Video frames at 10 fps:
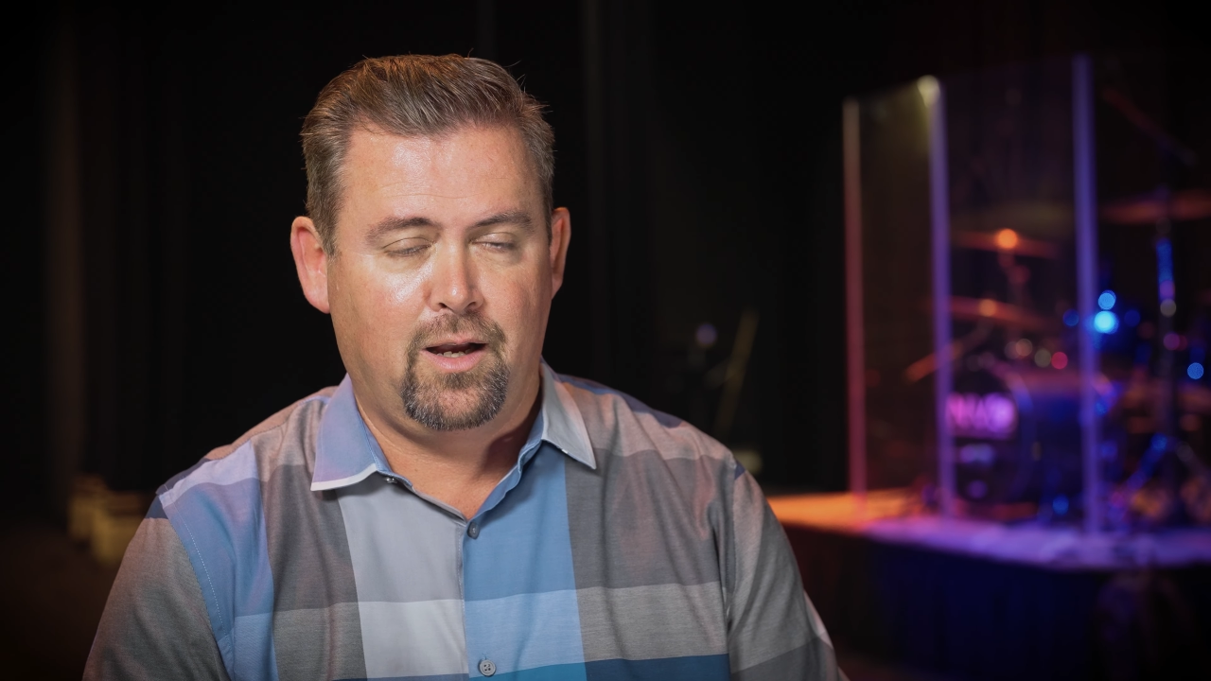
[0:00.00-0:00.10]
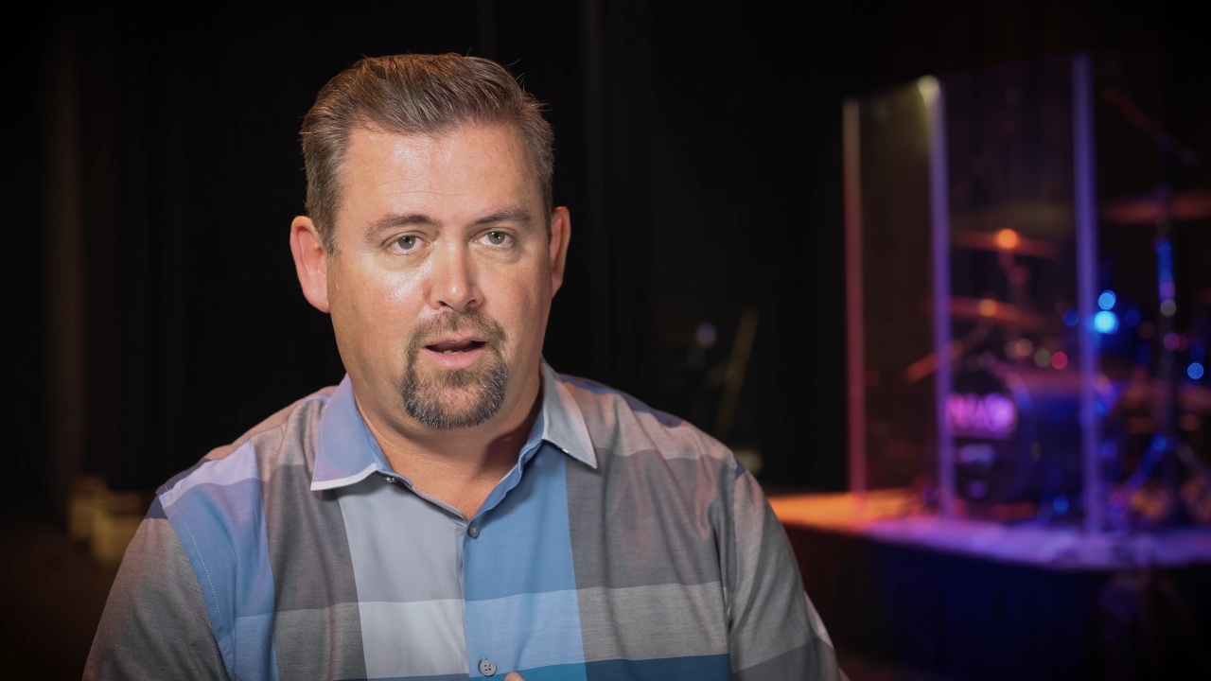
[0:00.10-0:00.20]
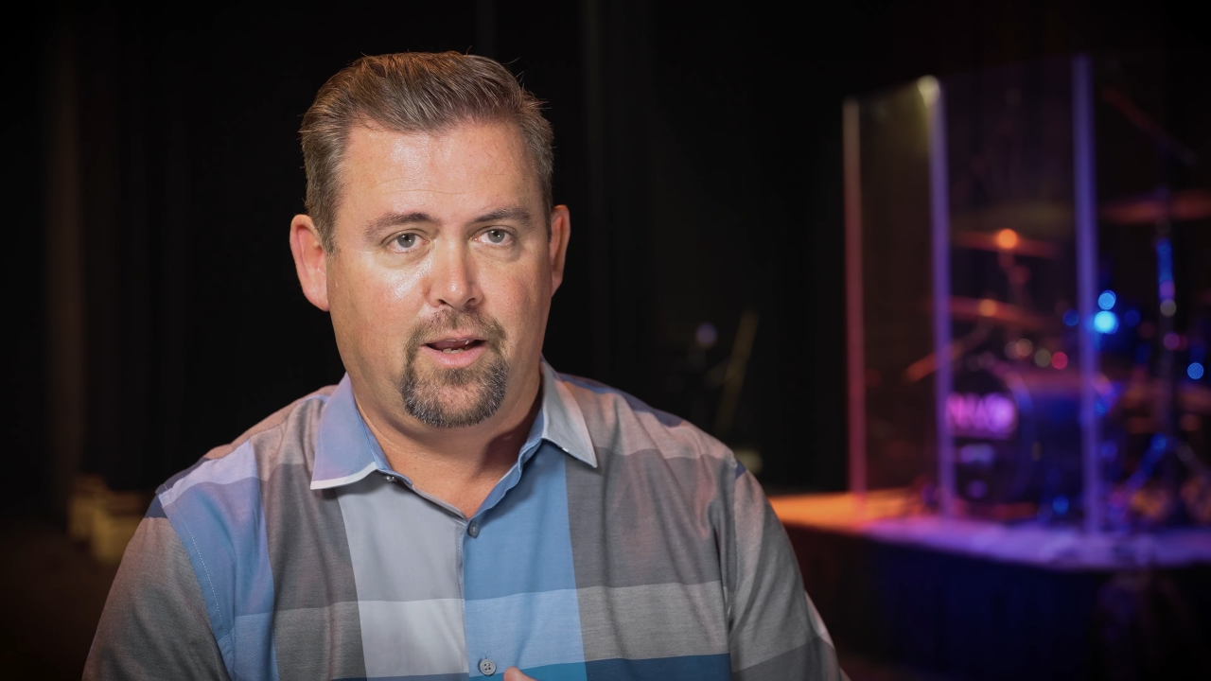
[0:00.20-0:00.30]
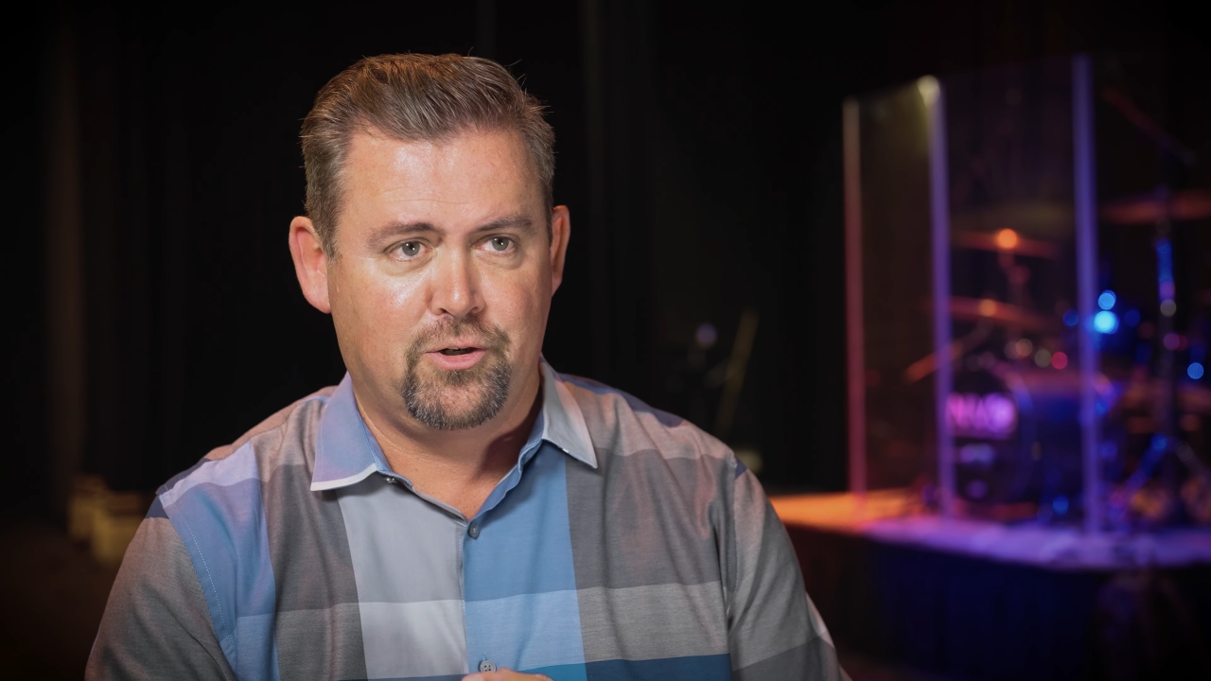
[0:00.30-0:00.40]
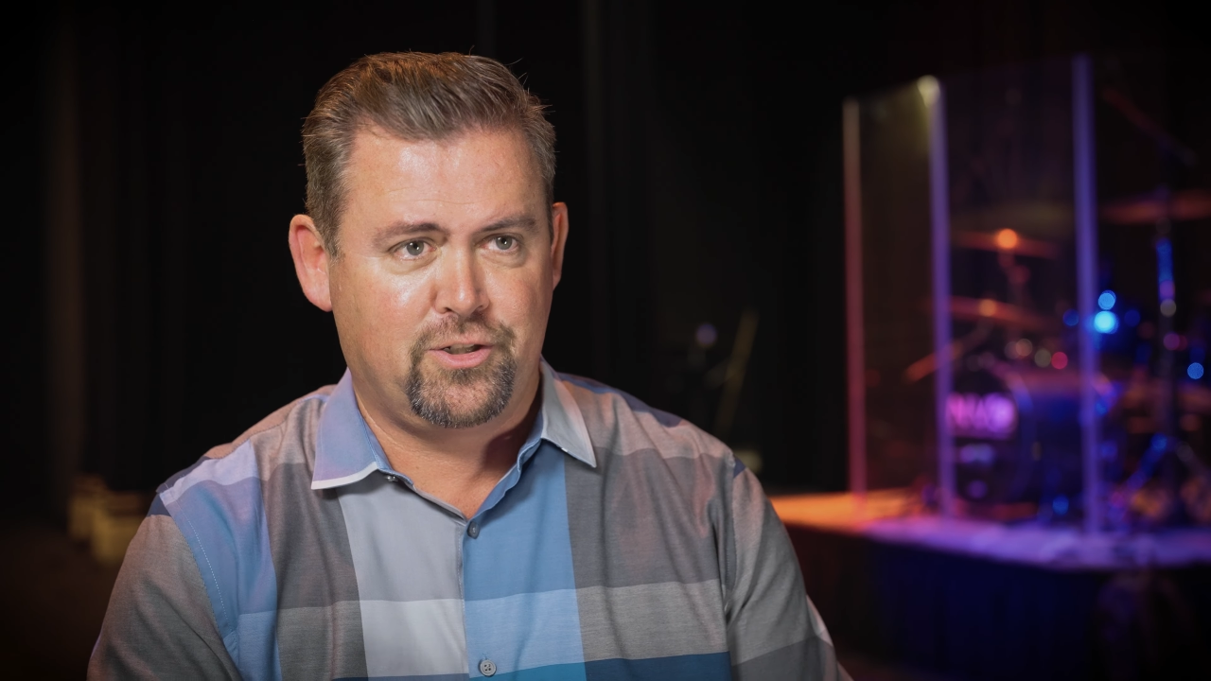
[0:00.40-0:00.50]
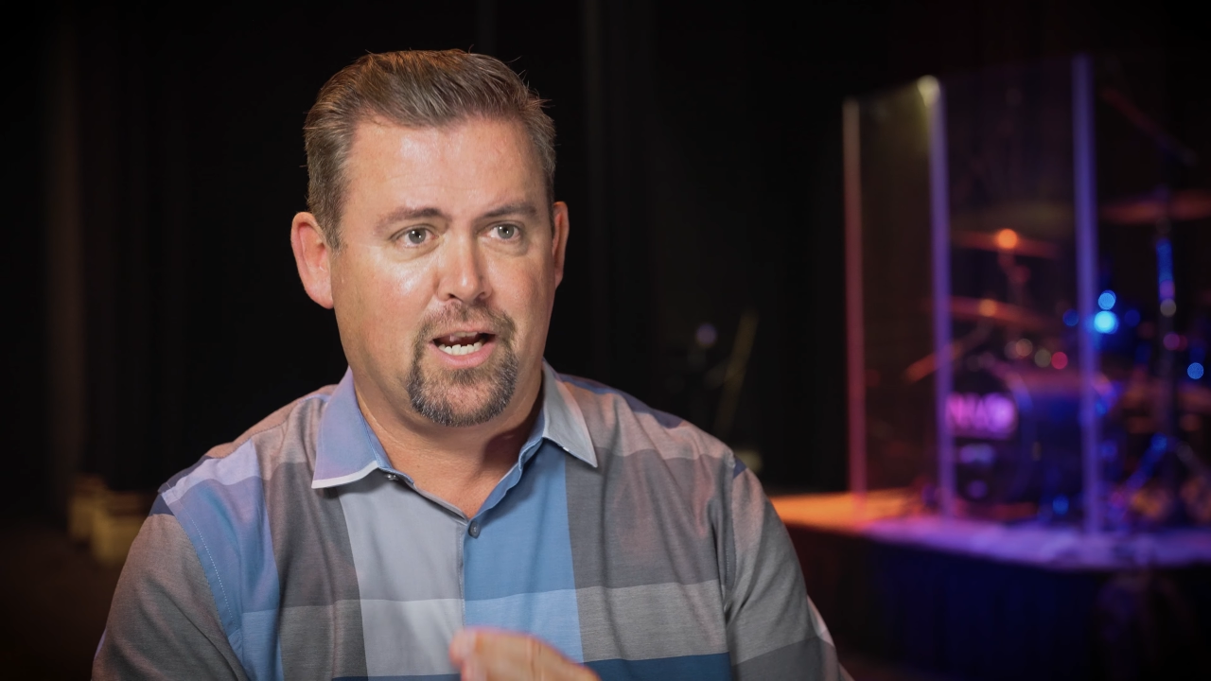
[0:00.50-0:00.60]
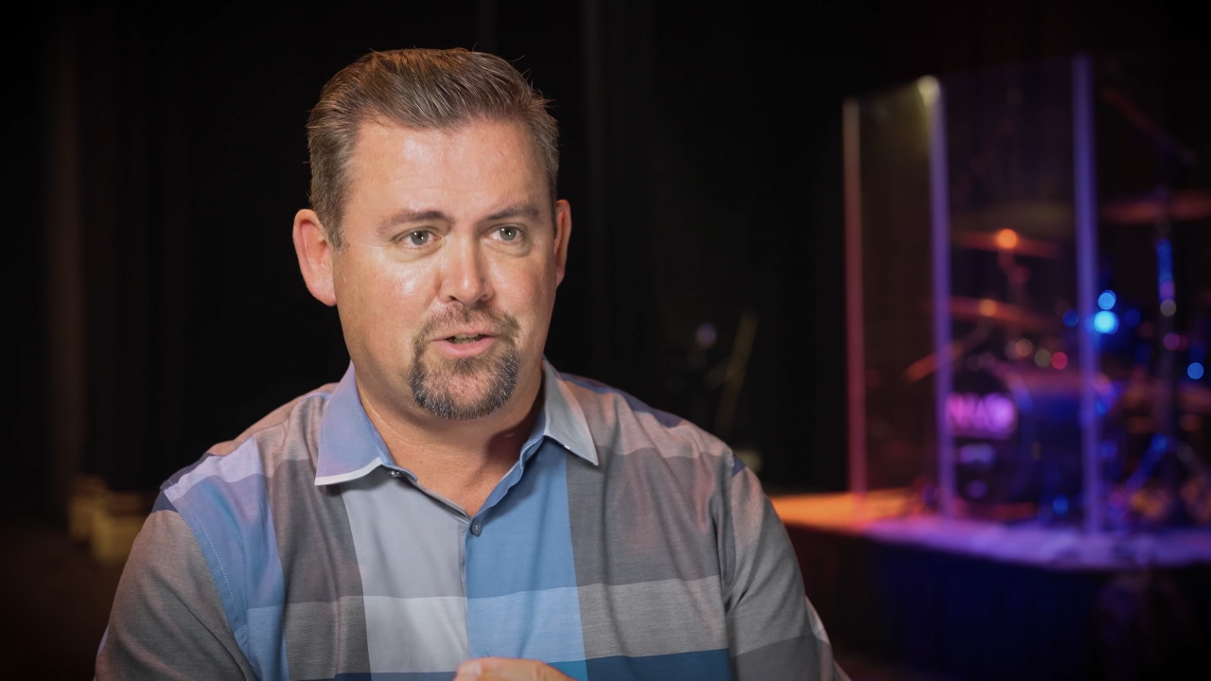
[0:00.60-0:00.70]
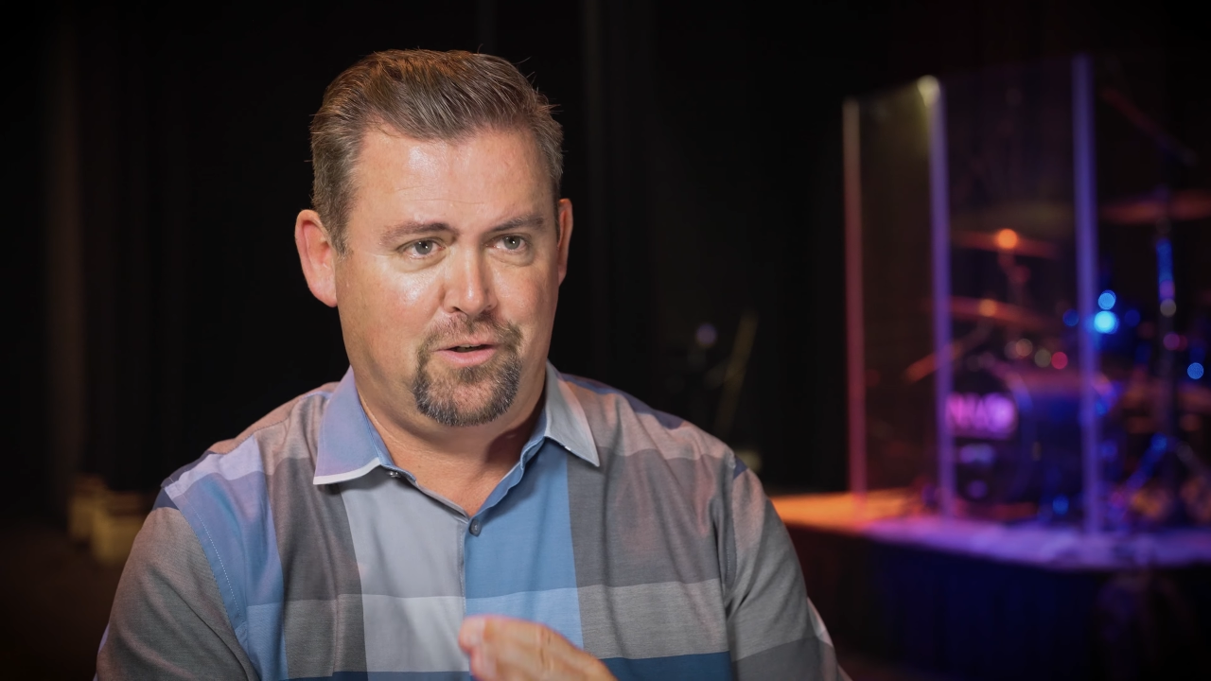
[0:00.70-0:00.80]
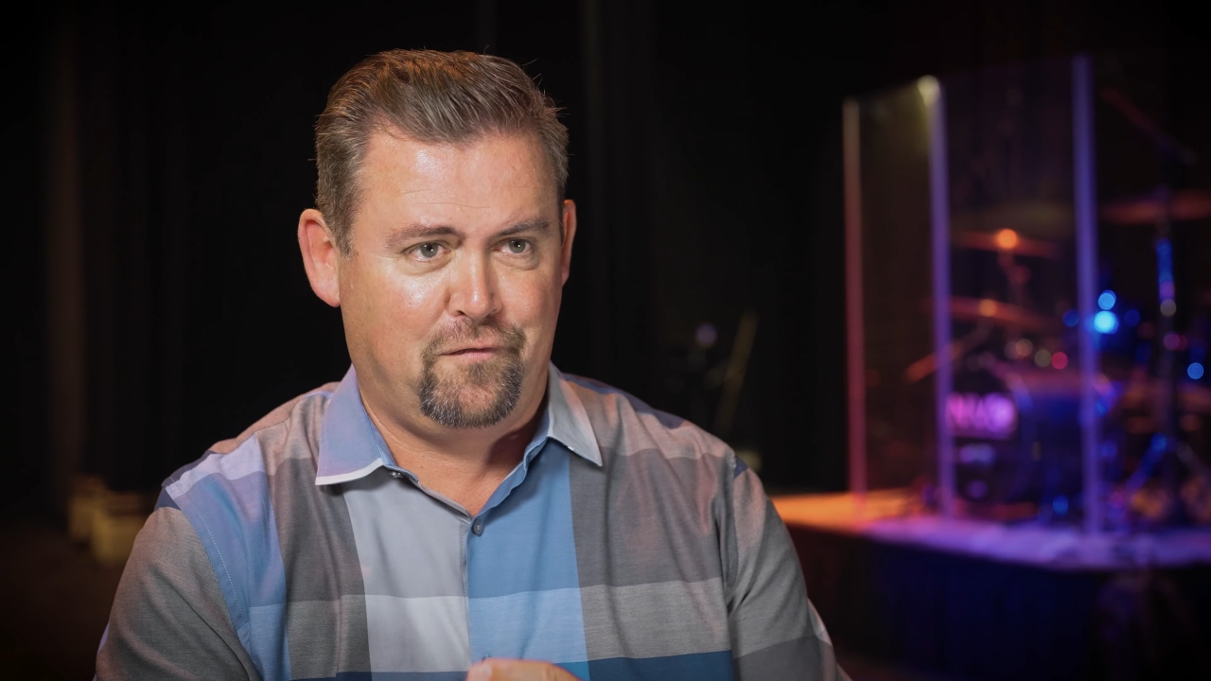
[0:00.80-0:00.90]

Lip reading: intersection